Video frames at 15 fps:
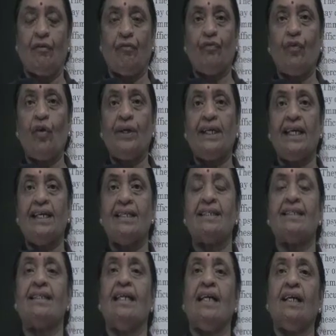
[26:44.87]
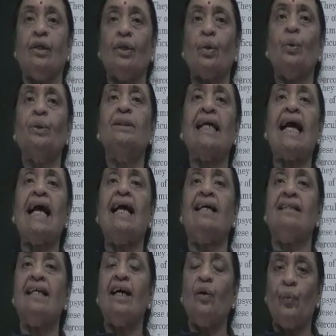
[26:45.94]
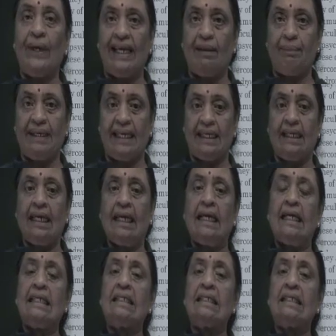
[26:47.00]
for his growth and well-being.